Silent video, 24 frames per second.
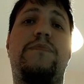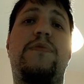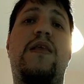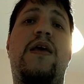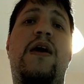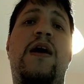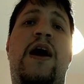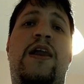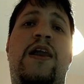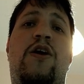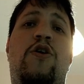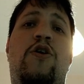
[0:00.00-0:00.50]

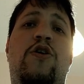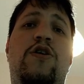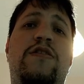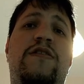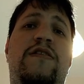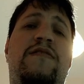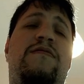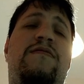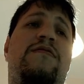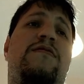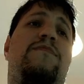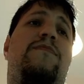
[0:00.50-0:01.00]
and all
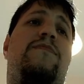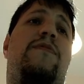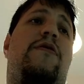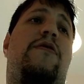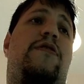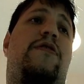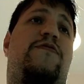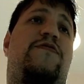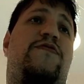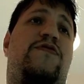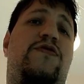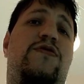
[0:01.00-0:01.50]
this to the power
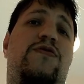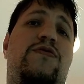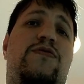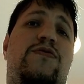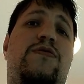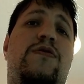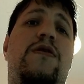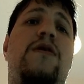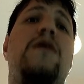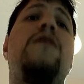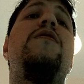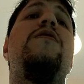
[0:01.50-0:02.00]
of 2,
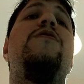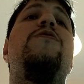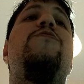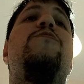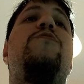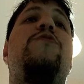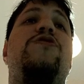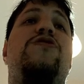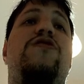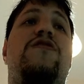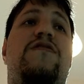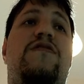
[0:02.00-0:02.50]

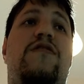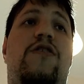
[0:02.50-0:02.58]
which is